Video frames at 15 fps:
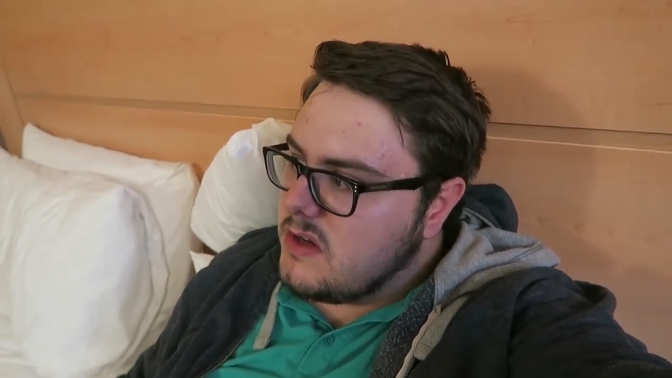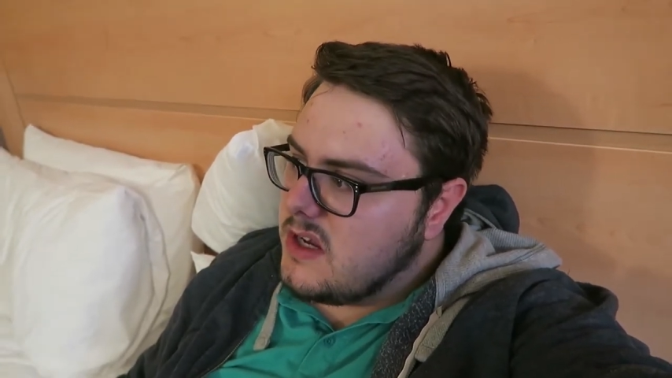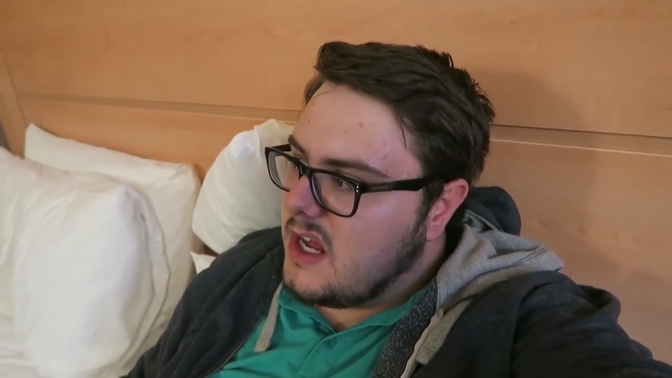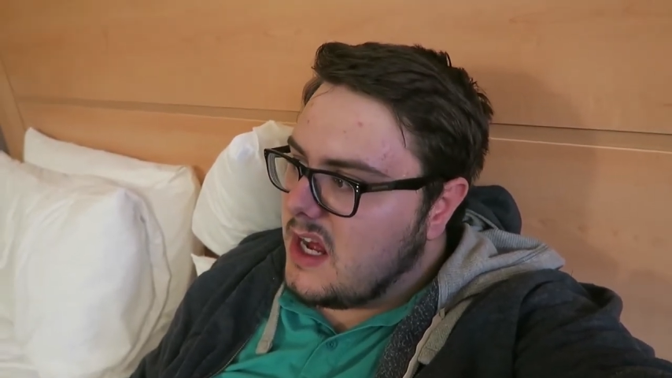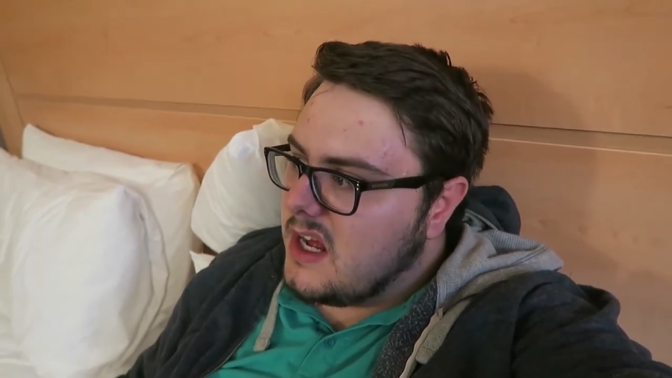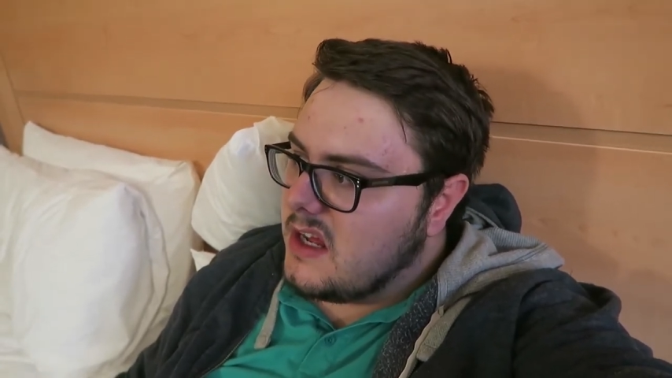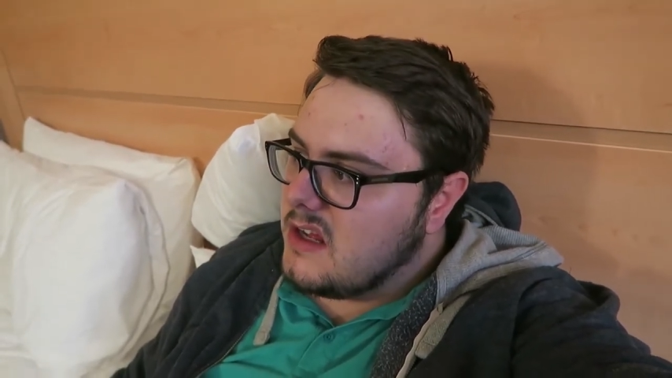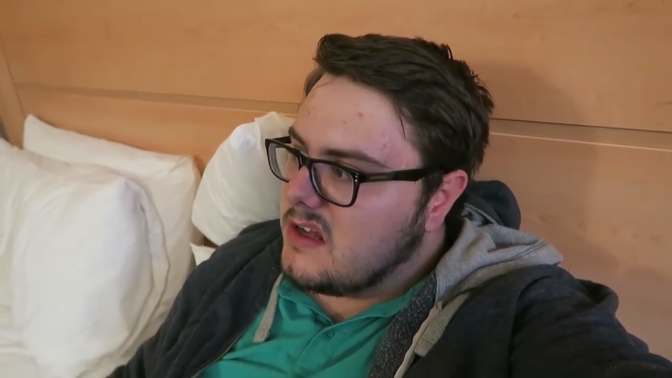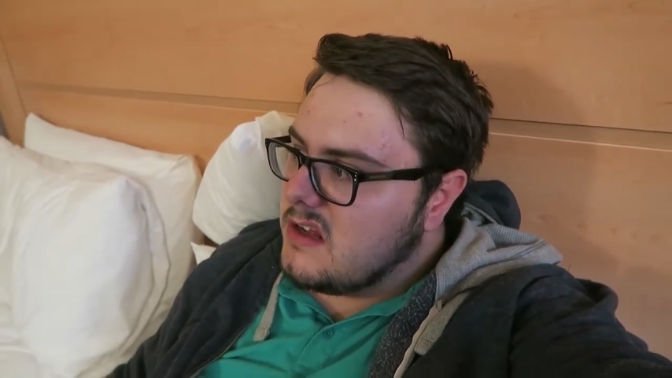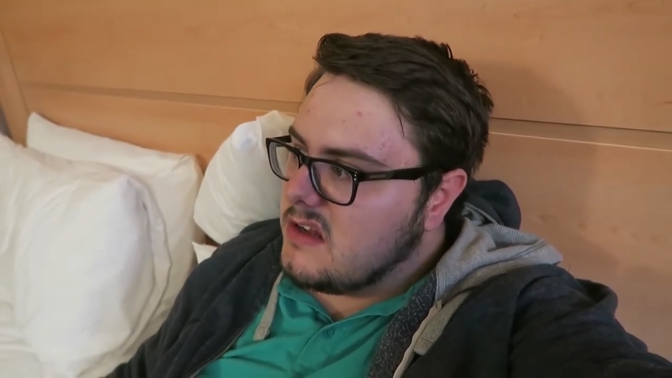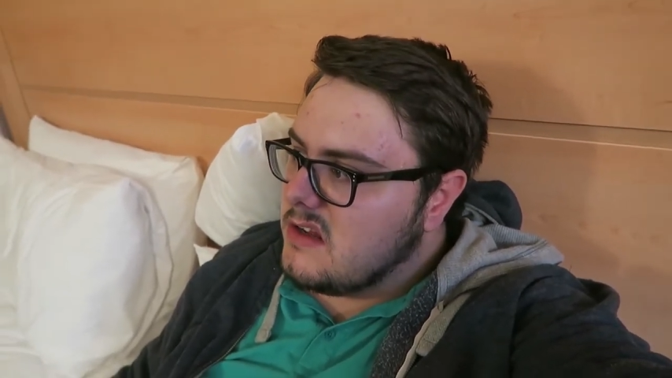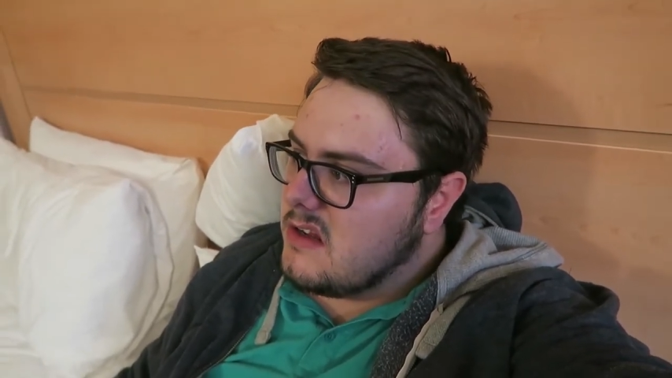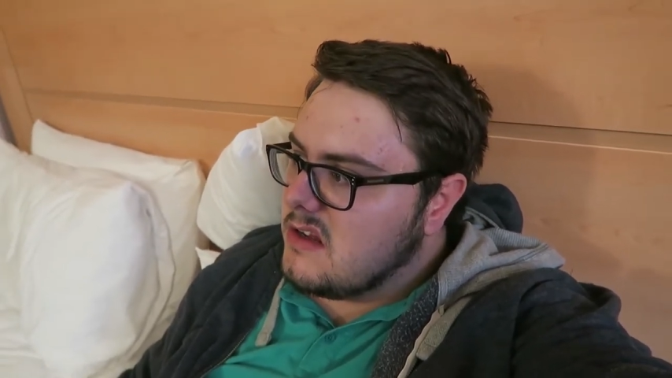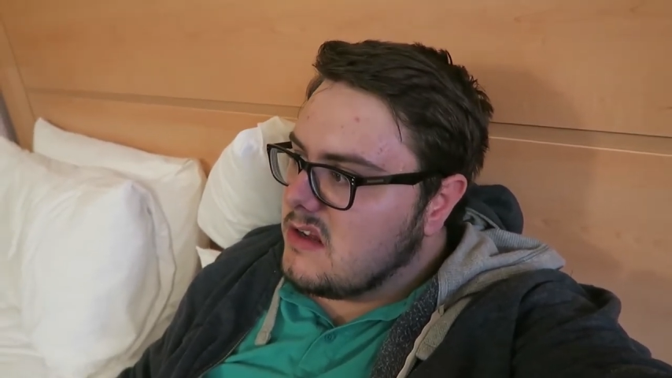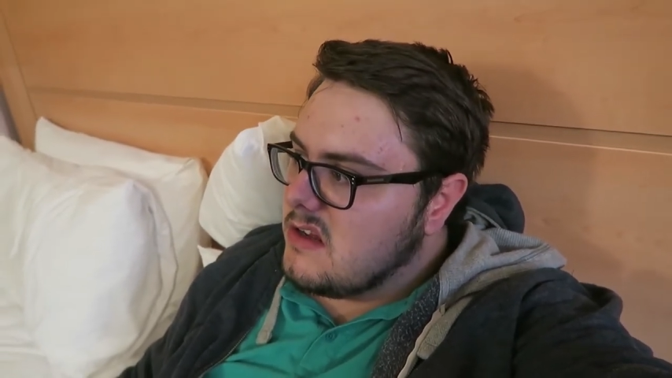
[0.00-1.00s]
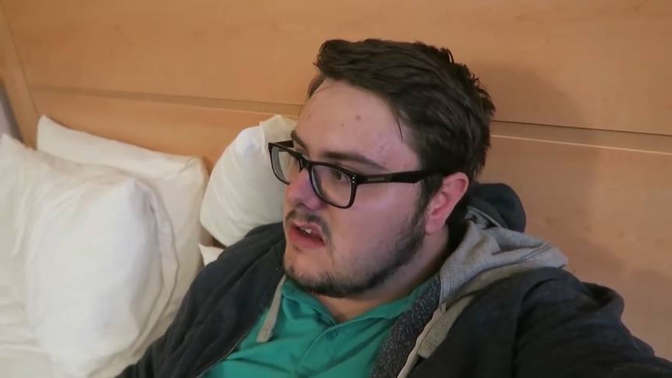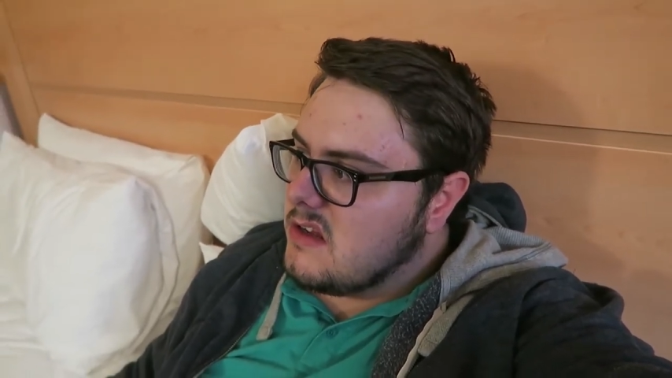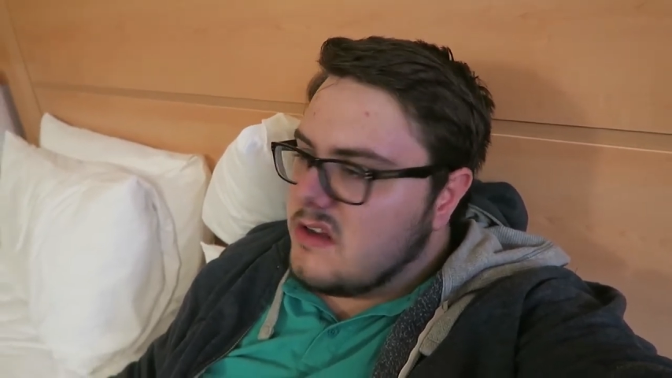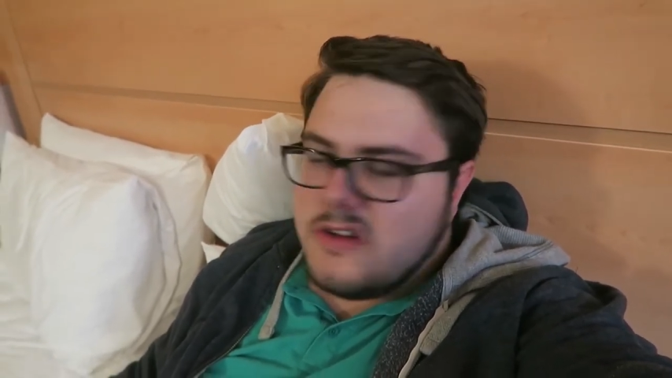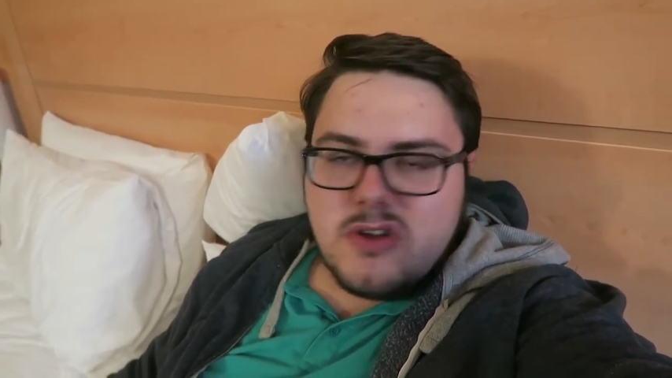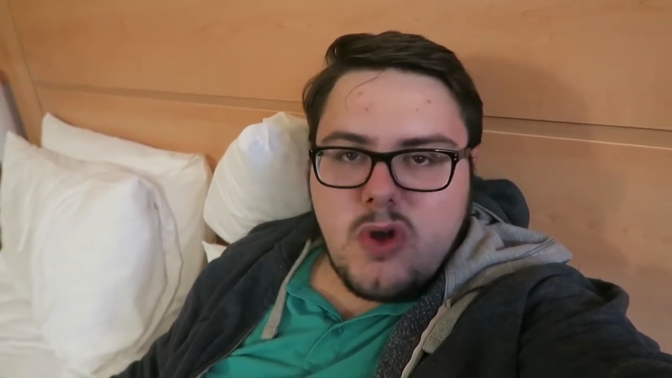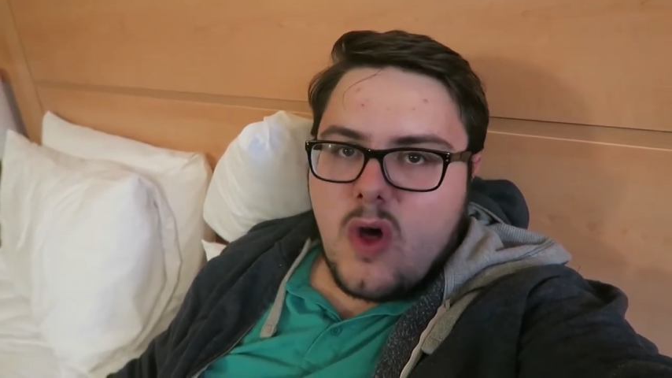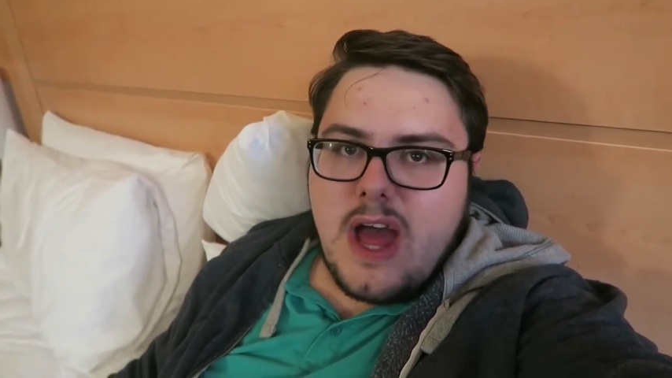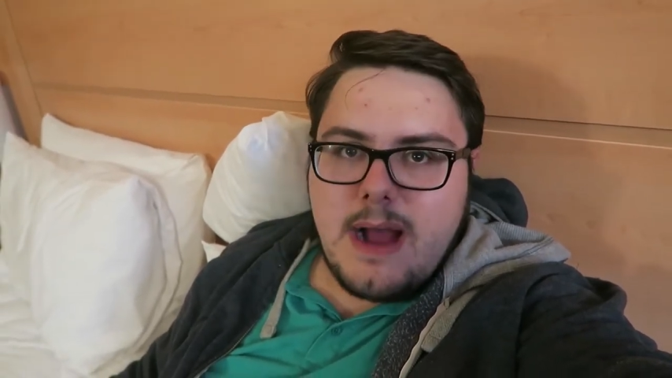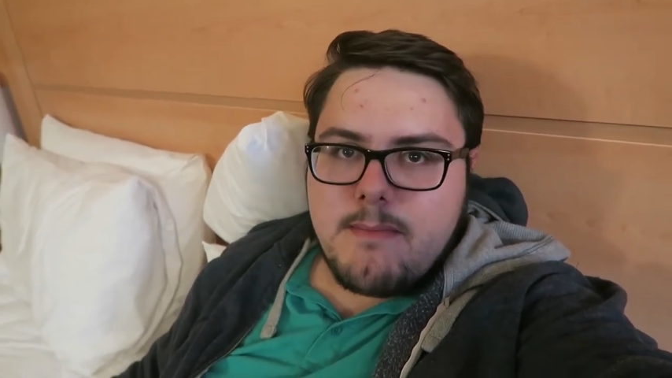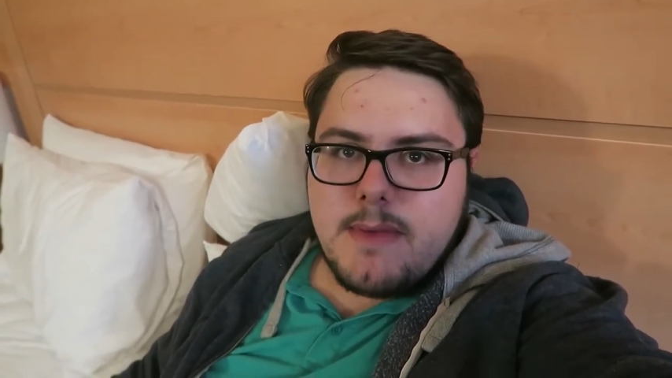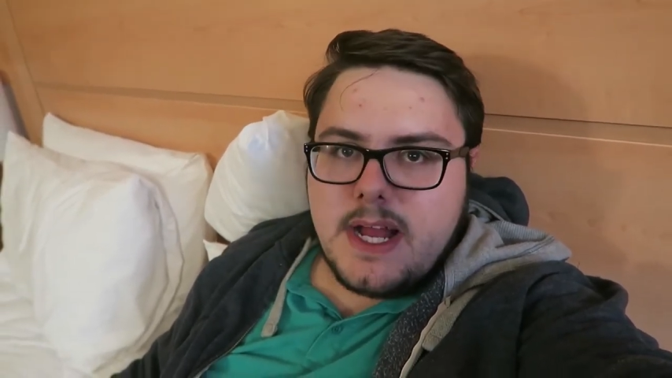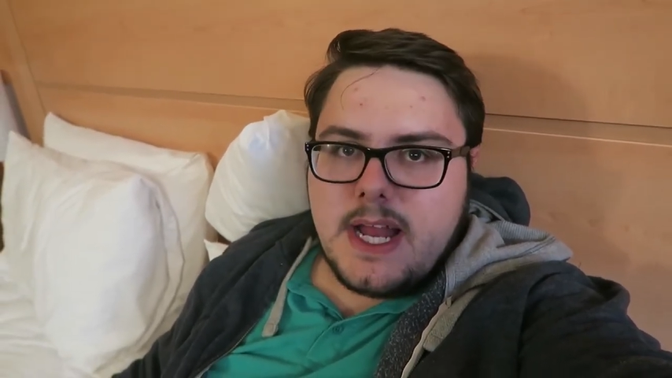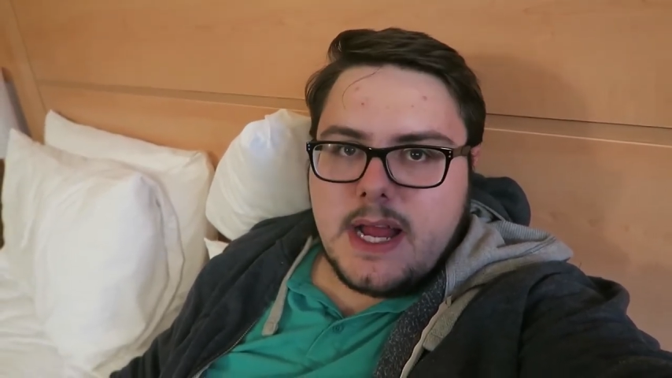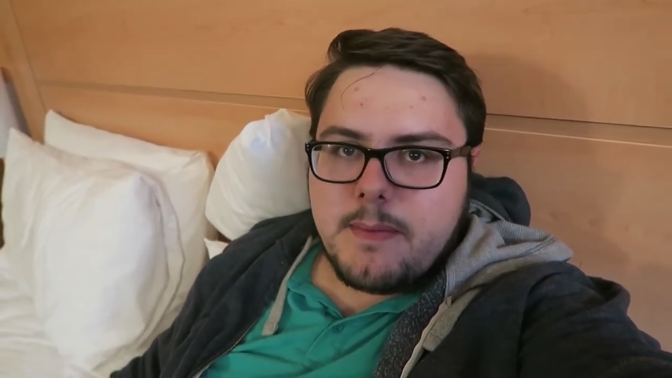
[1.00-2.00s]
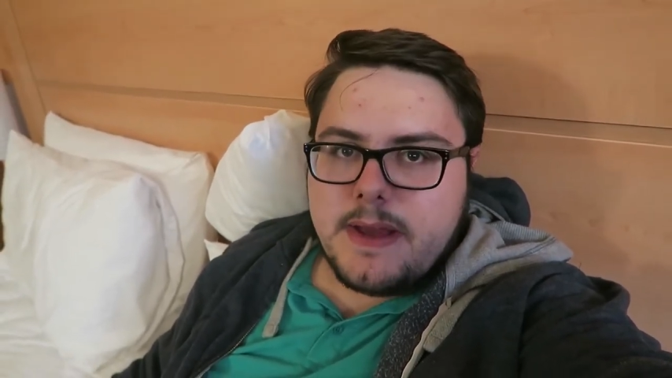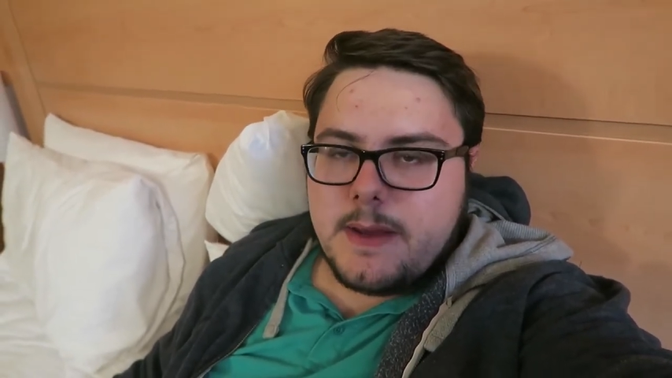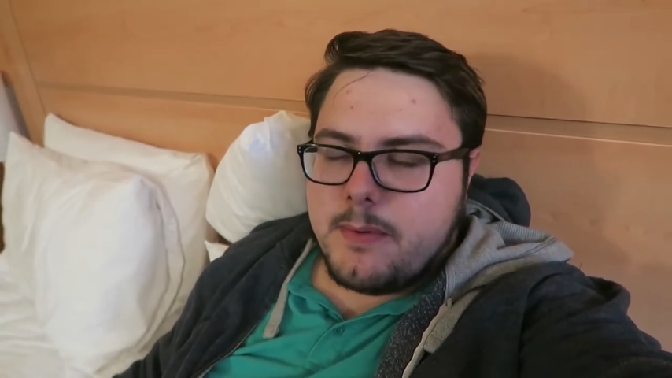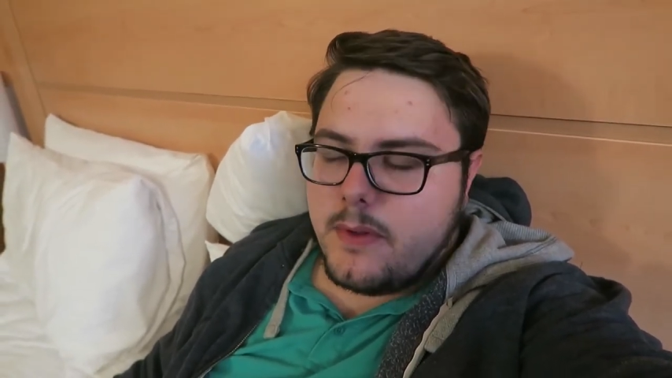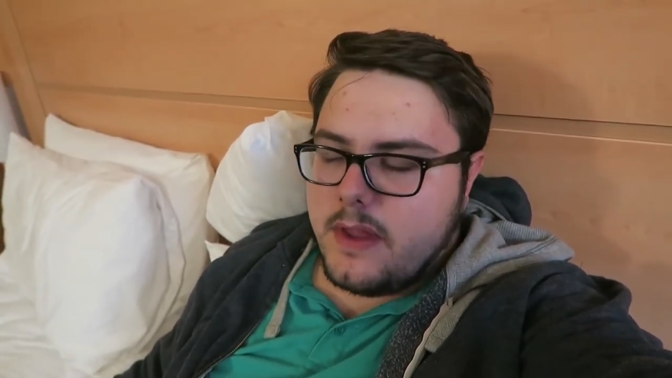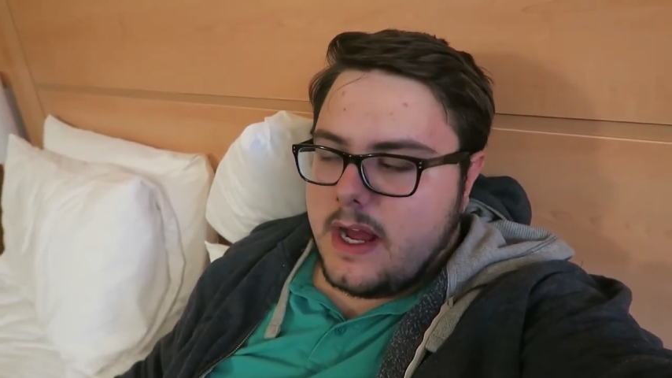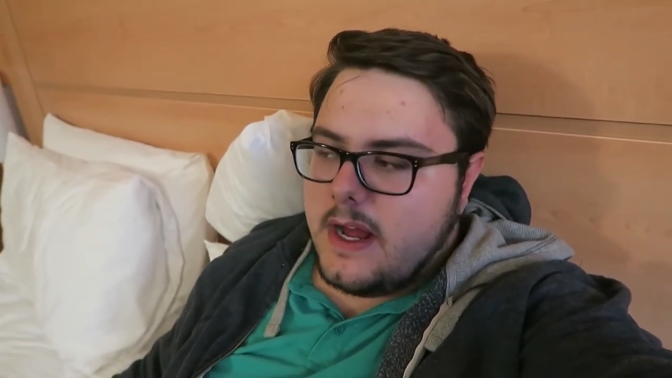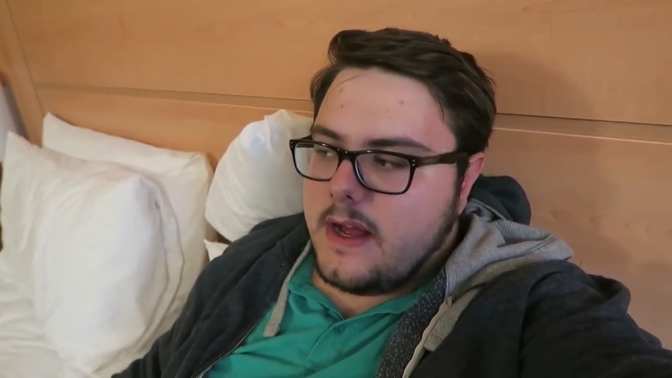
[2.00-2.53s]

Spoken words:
wasn't it? Not that many people